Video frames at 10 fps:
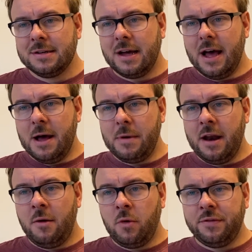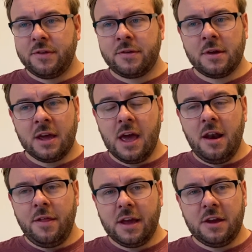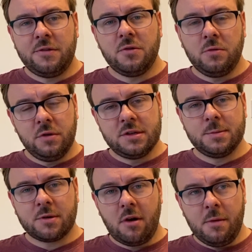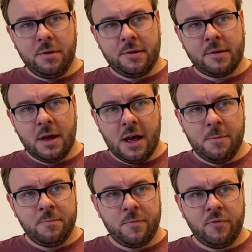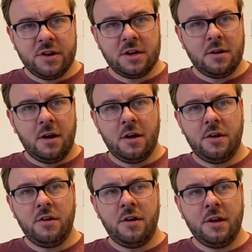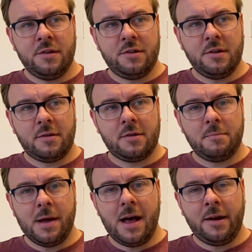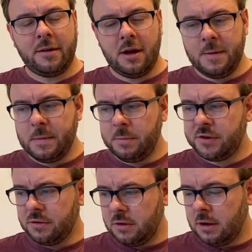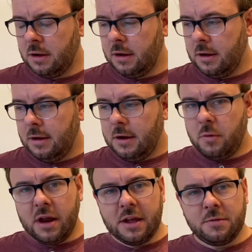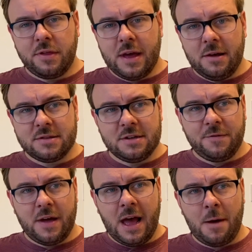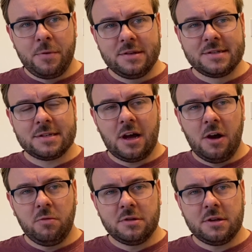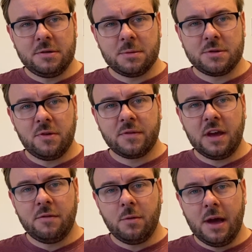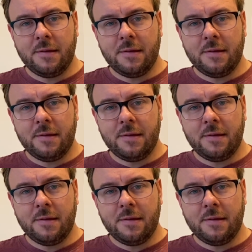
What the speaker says: And once again, thank you to all the subscribers. Reaching 900 is just mad. I'm sure when I get to 1,000, if that happens, I will do some sort of giveaway.